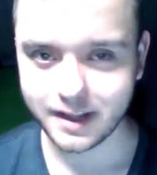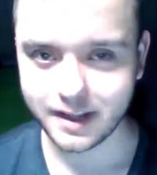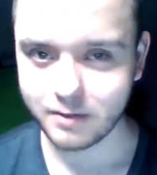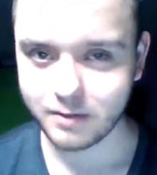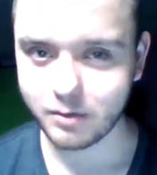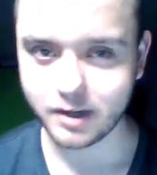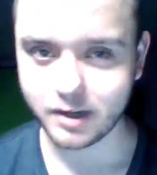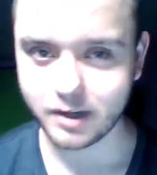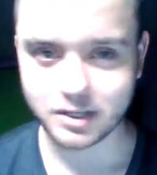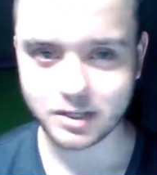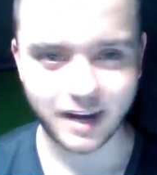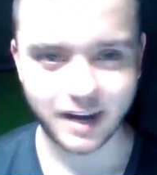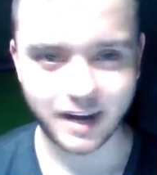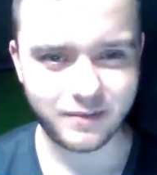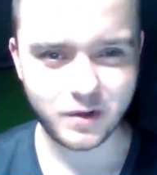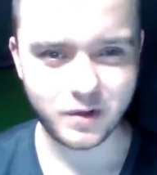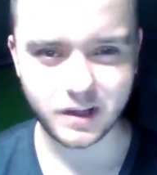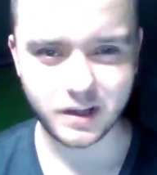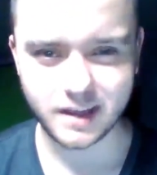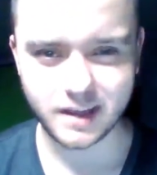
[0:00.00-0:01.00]
which I
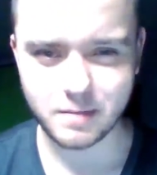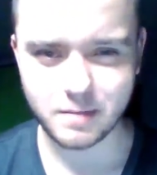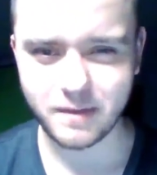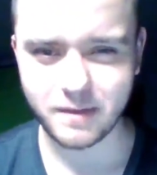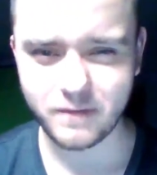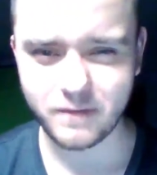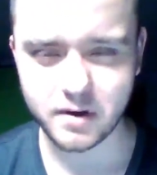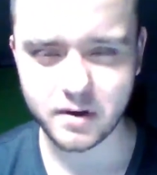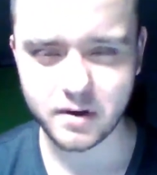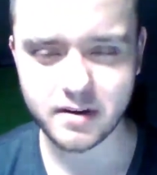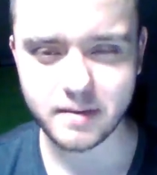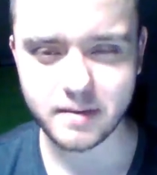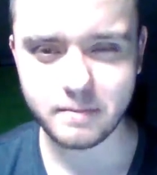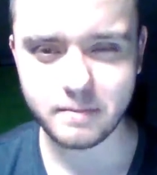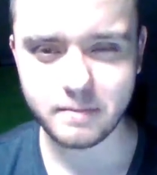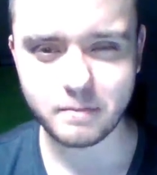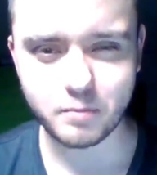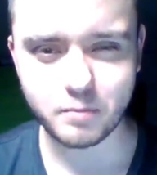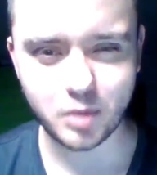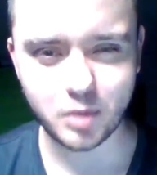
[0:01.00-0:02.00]
feel like that'd be very
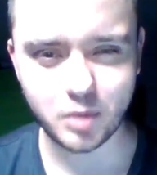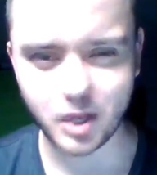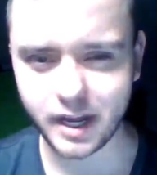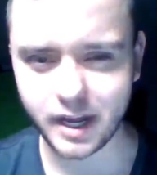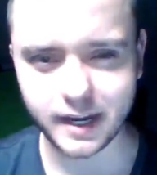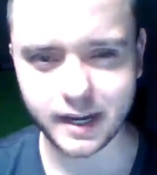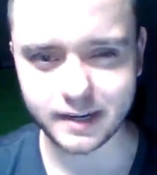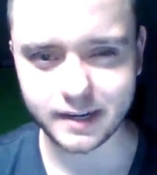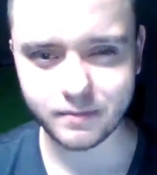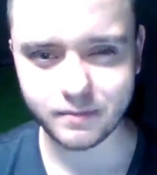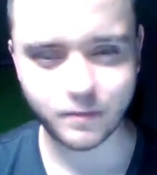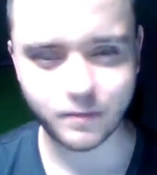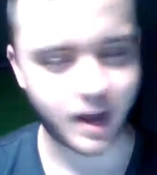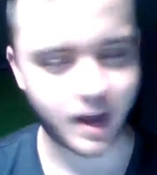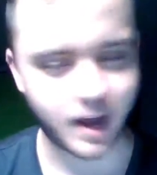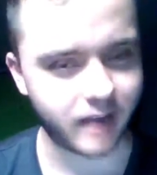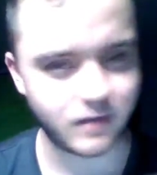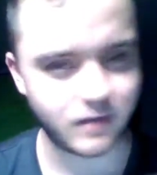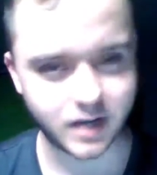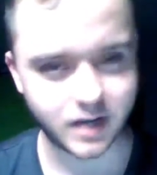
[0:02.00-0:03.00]
plain.
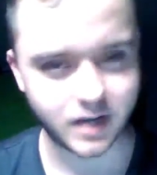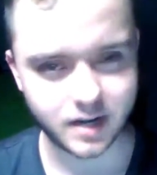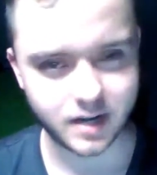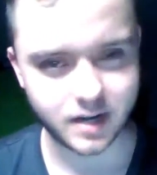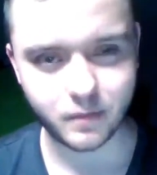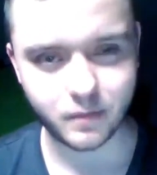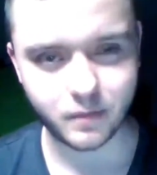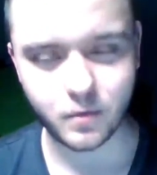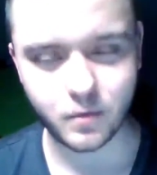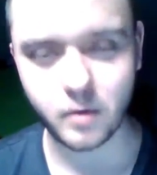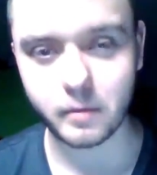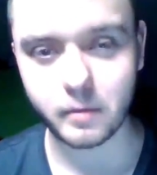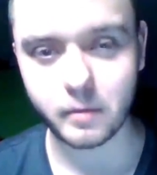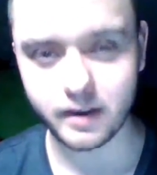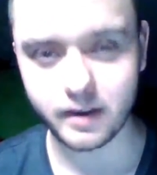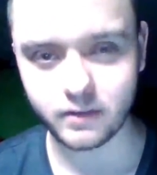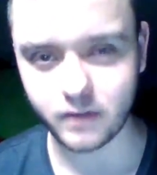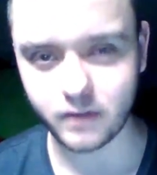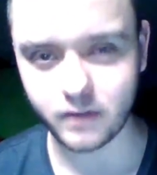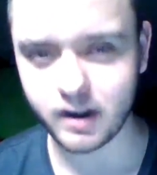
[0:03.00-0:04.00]
I've done it before, but
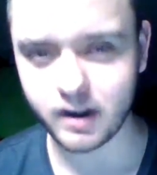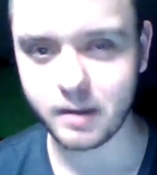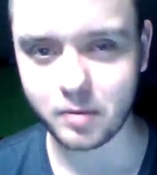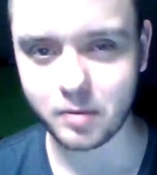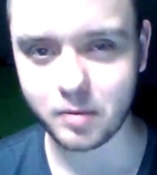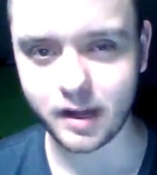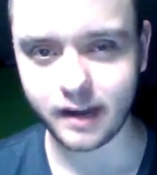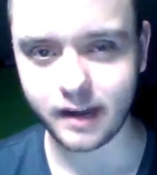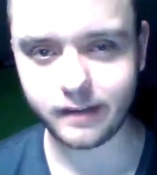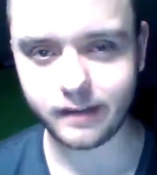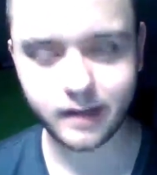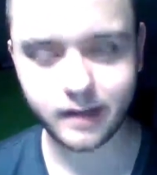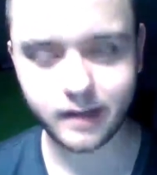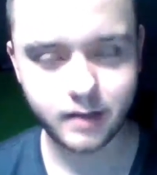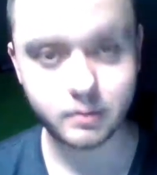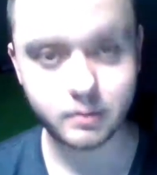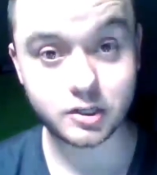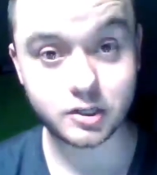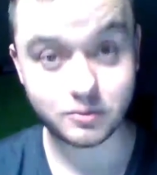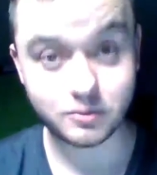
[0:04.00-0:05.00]
it's very plain,
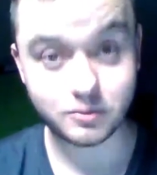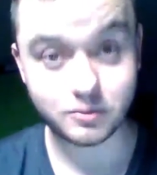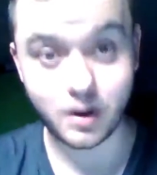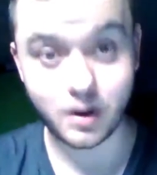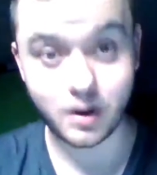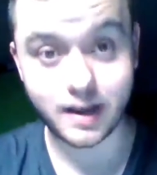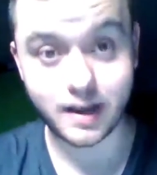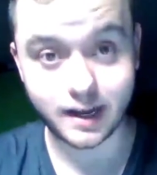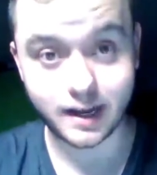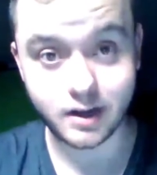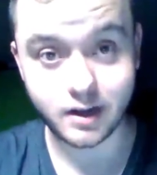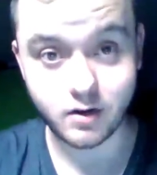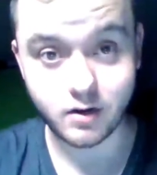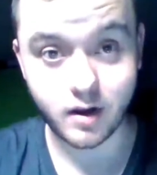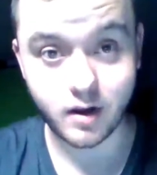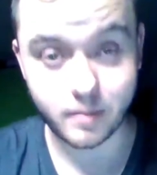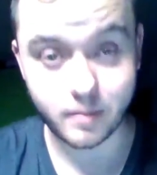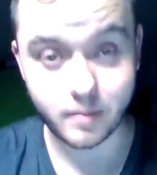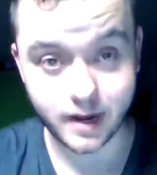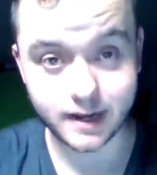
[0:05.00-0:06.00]
which is why I know
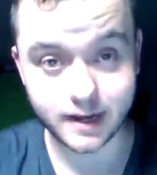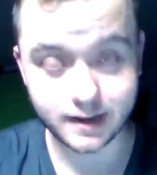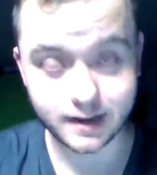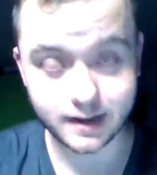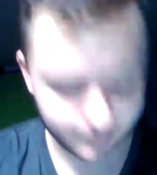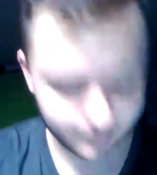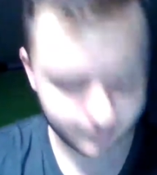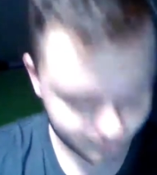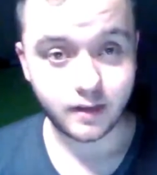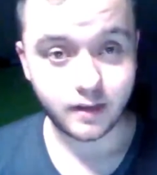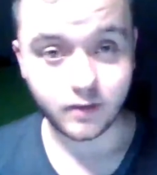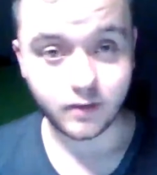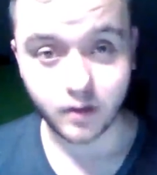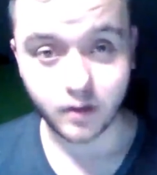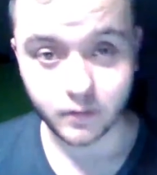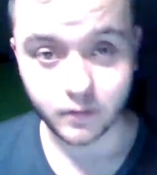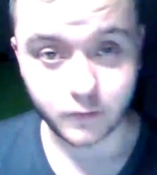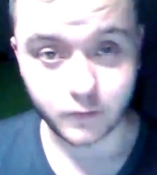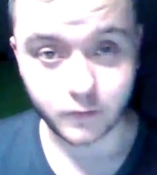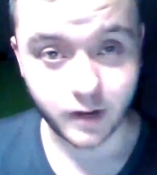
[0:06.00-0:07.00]
how bad it is. The
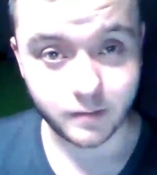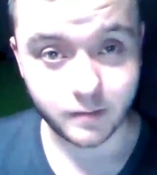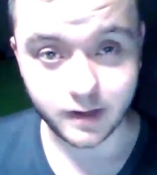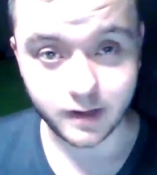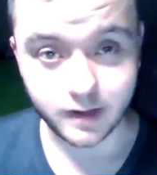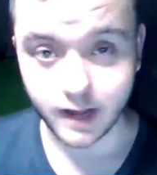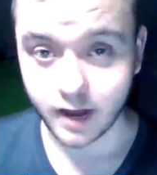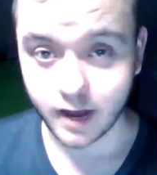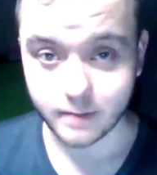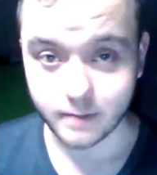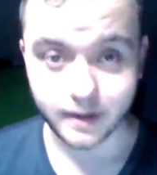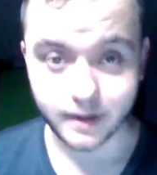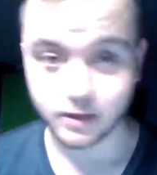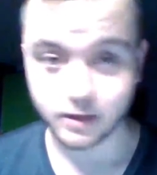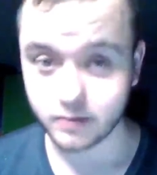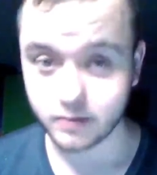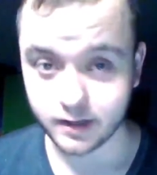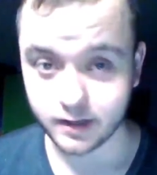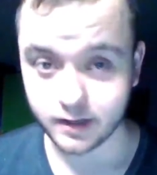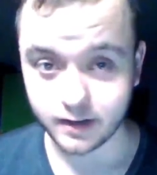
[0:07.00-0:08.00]
SLUSHIE Family, out of my
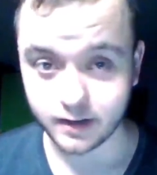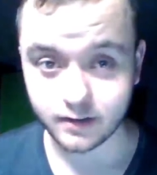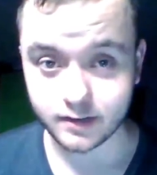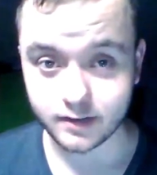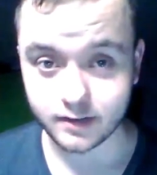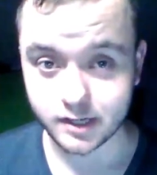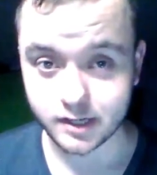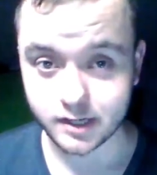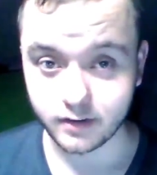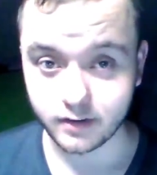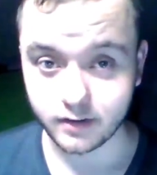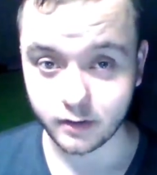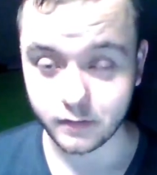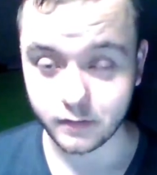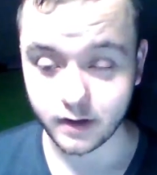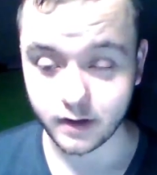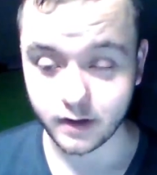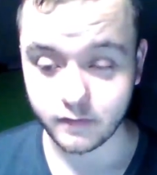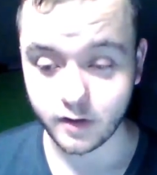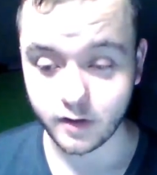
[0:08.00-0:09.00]
3 Texas Chainsaw
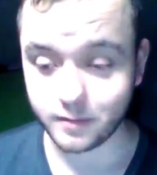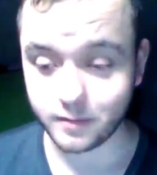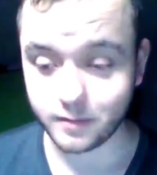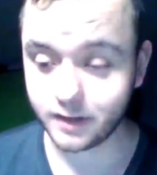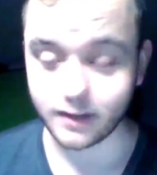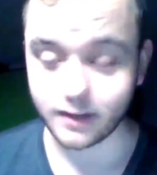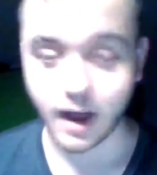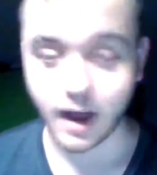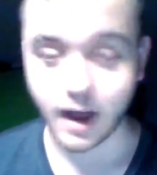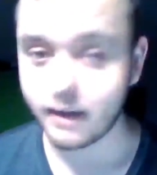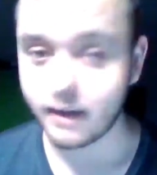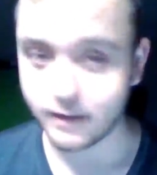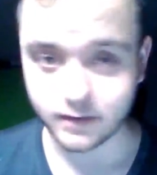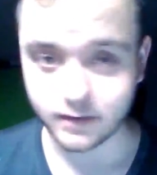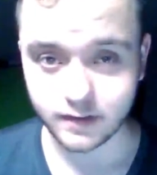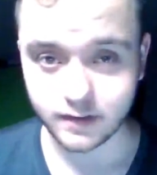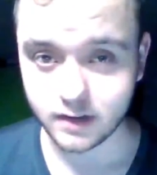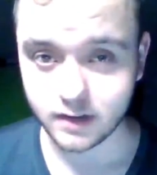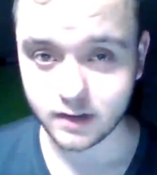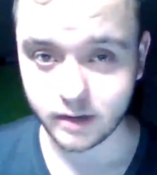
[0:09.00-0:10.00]
fan films, it's
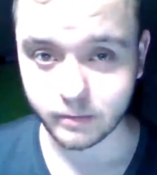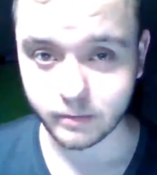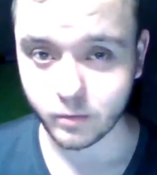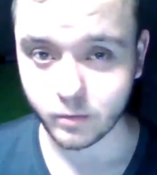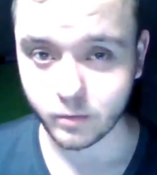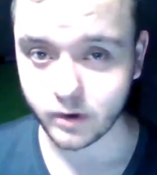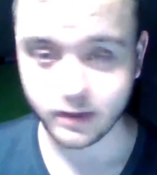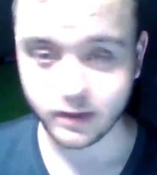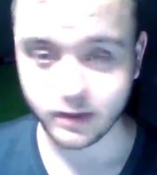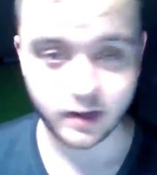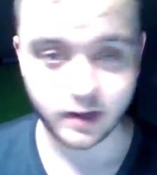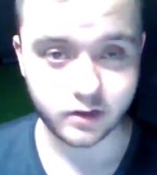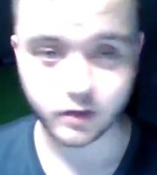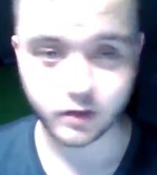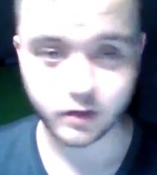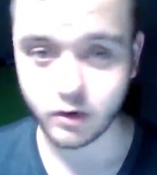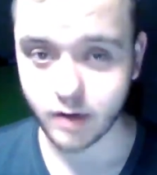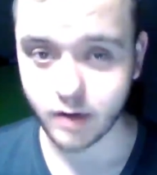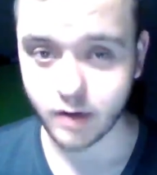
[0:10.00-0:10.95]
obviously the number one. The other 2 are